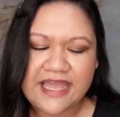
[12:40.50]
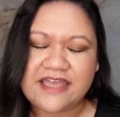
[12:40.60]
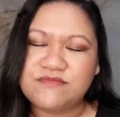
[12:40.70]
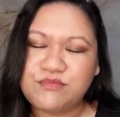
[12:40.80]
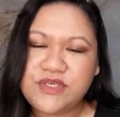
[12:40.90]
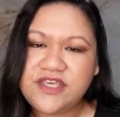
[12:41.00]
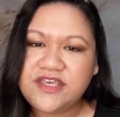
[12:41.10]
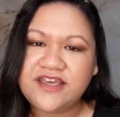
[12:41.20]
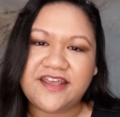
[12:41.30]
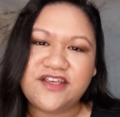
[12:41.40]
and
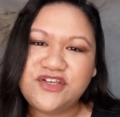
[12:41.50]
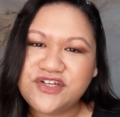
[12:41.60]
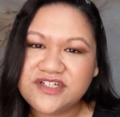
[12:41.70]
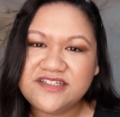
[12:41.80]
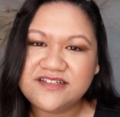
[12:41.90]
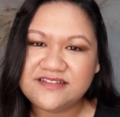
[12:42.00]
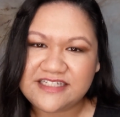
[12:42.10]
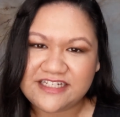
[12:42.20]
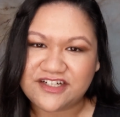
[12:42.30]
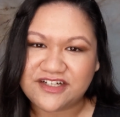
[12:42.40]
be a good
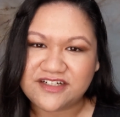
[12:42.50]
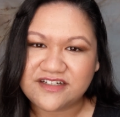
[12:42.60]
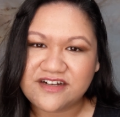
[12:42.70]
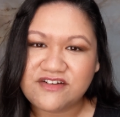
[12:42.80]
leader